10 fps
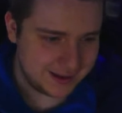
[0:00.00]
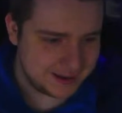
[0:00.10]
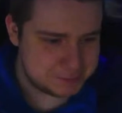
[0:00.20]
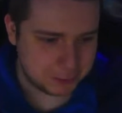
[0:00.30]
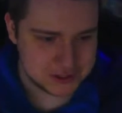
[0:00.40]

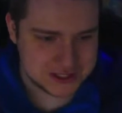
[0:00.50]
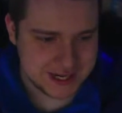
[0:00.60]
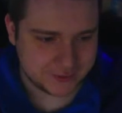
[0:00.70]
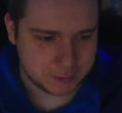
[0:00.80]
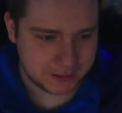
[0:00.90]
portions
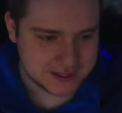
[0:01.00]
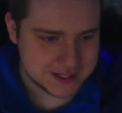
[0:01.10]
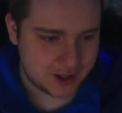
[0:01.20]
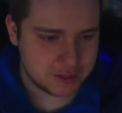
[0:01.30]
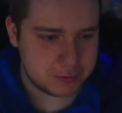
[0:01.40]
out there by
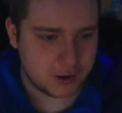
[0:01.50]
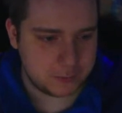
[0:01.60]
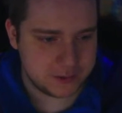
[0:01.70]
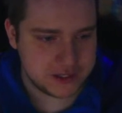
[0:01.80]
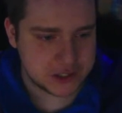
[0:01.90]
South
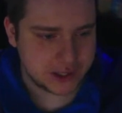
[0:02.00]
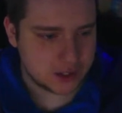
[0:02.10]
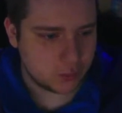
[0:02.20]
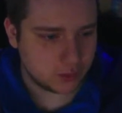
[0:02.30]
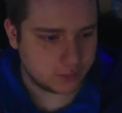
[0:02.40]
Palm Beach,
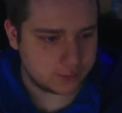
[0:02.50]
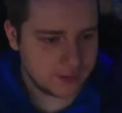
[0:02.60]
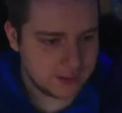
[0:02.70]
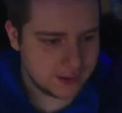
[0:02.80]
Lake Worth,